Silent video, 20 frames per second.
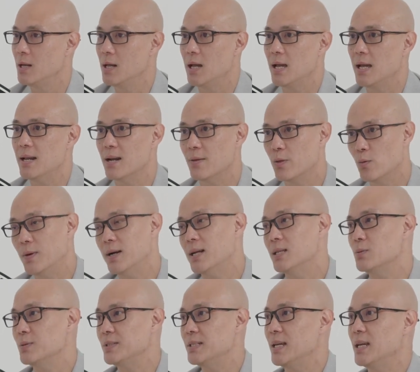In other
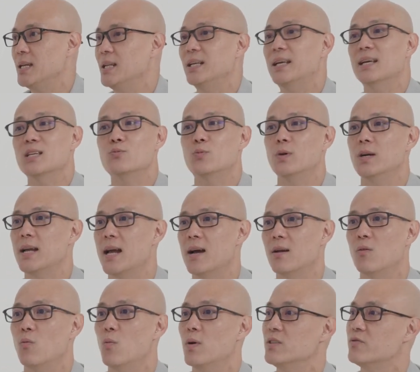words, we're taking the guesswork out
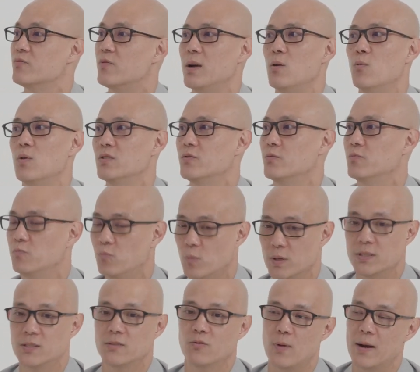of what's right,
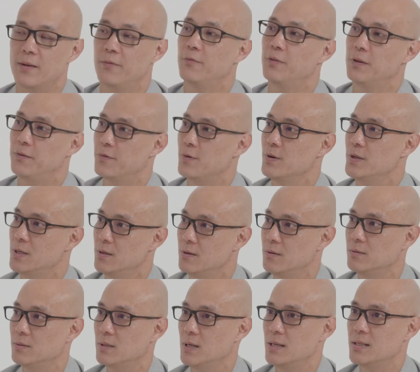what's the right fit for you
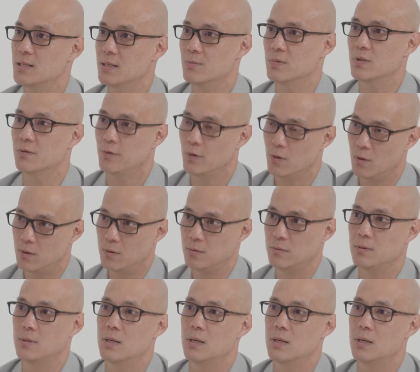in terms of your